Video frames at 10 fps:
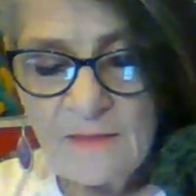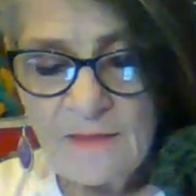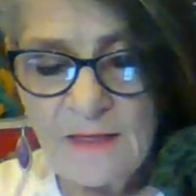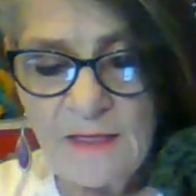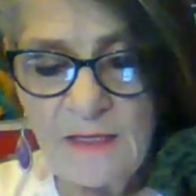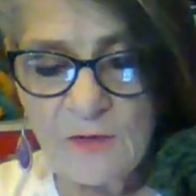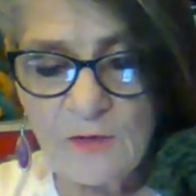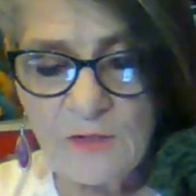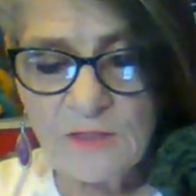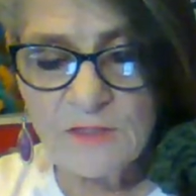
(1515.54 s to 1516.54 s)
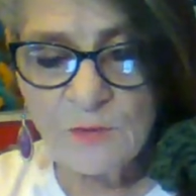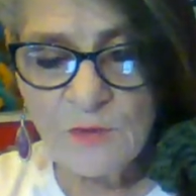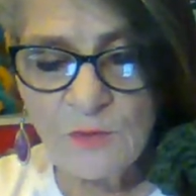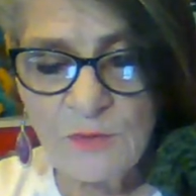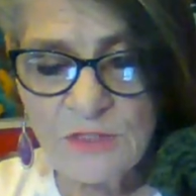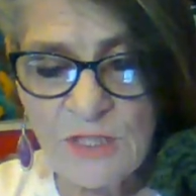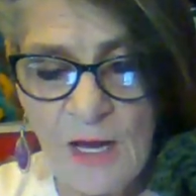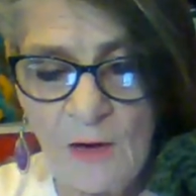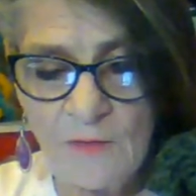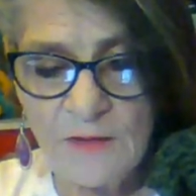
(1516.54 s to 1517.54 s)
The eagerness with which
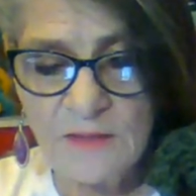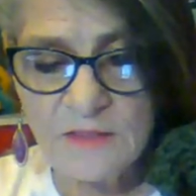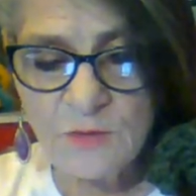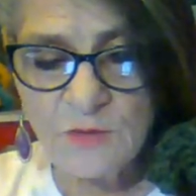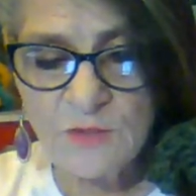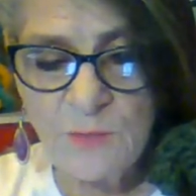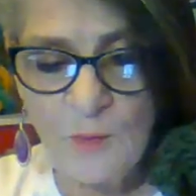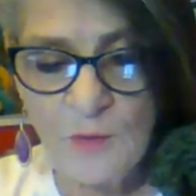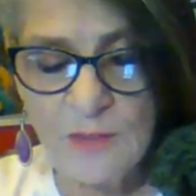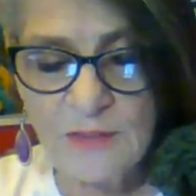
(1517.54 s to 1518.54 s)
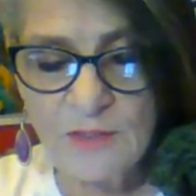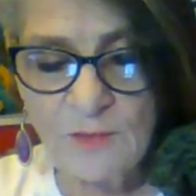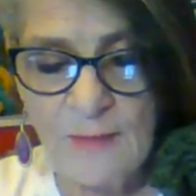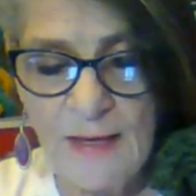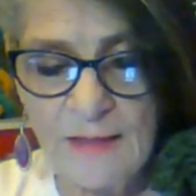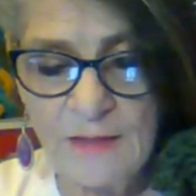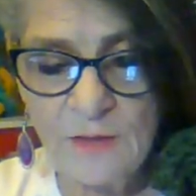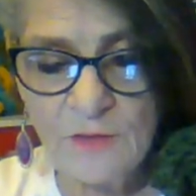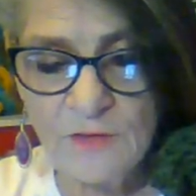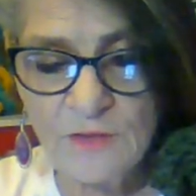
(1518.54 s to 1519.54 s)
all this was poured into my
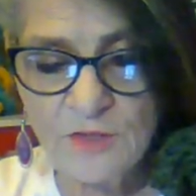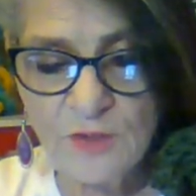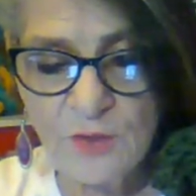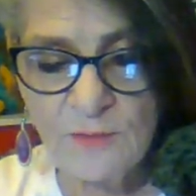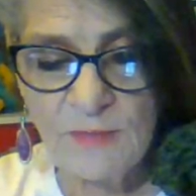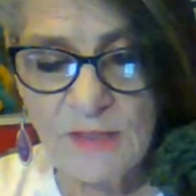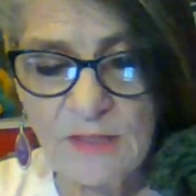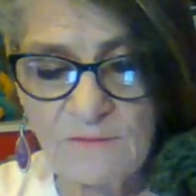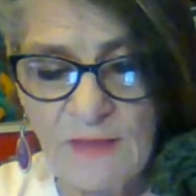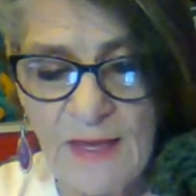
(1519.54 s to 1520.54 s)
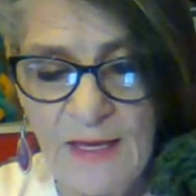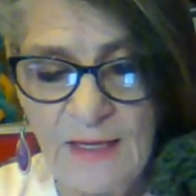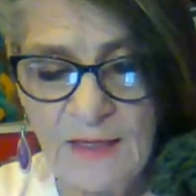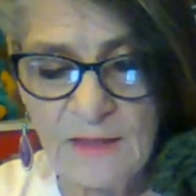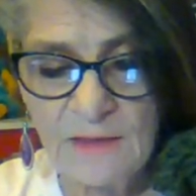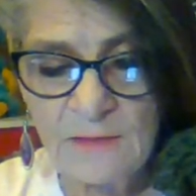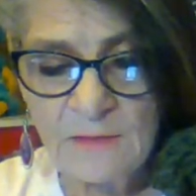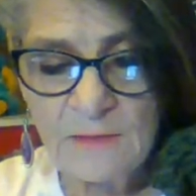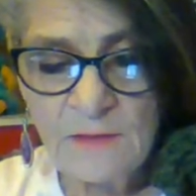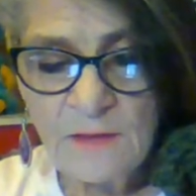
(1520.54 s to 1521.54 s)
ear, the trembling of the hand
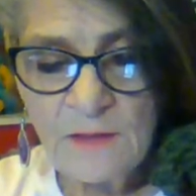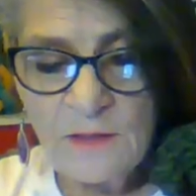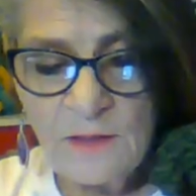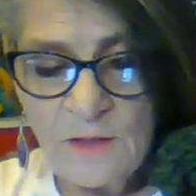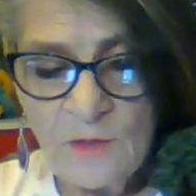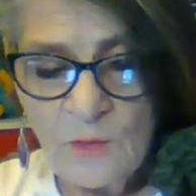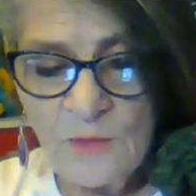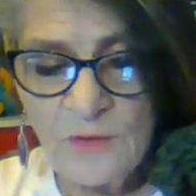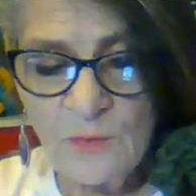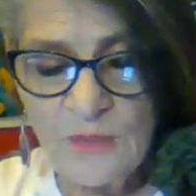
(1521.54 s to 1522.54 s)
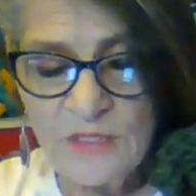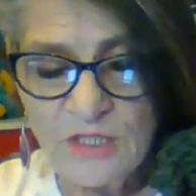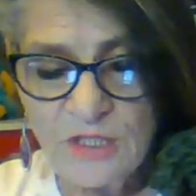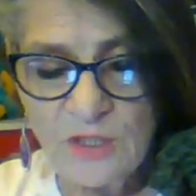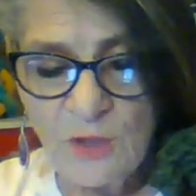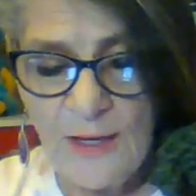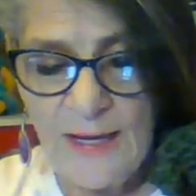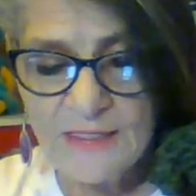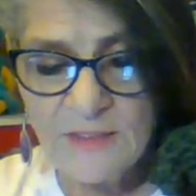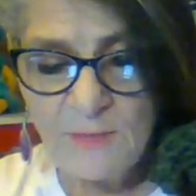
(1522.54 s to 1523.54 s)
with which he
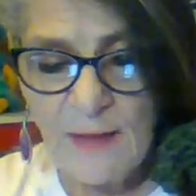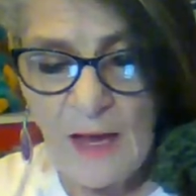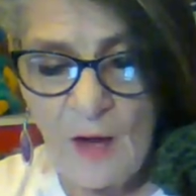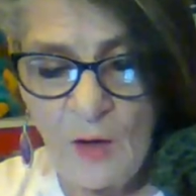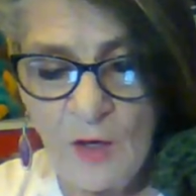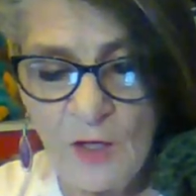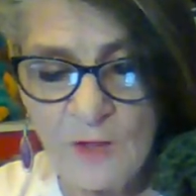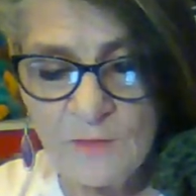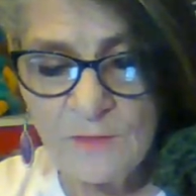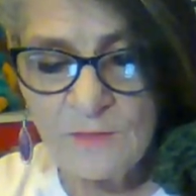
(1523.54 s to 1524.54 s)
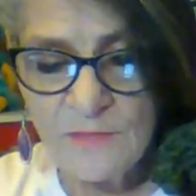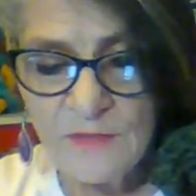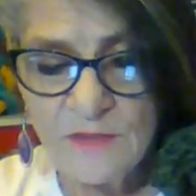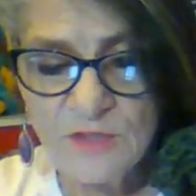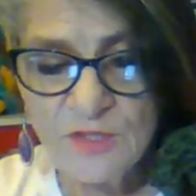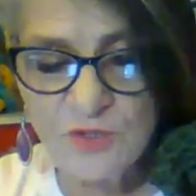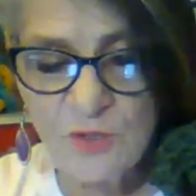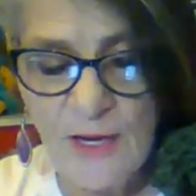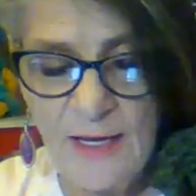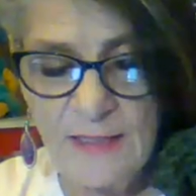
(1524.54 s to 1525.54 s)
grasped my arm, the
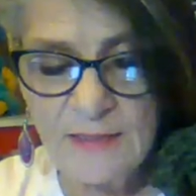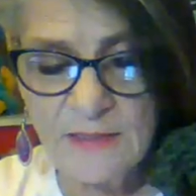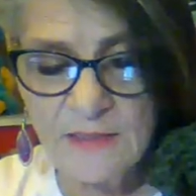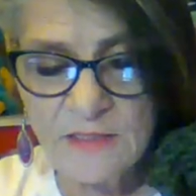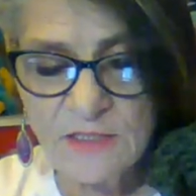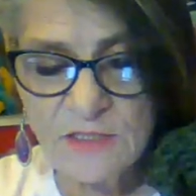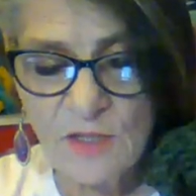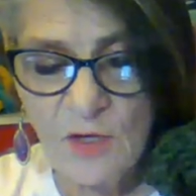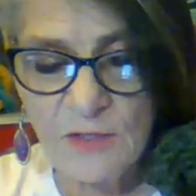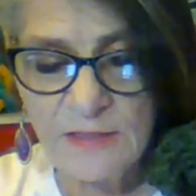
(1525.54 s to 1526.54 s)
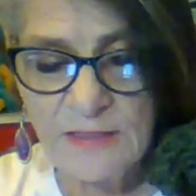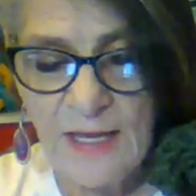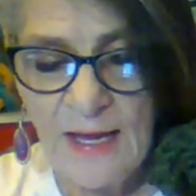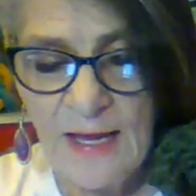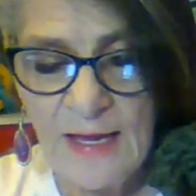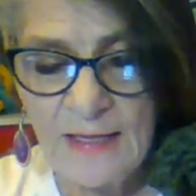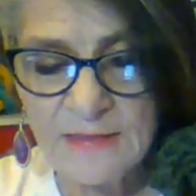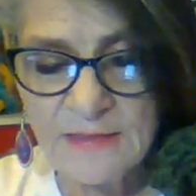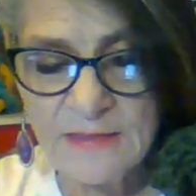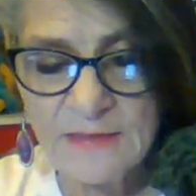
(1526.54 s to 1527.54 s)
strained and starting
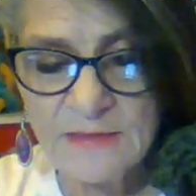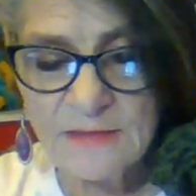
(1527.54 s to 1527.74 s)
eyes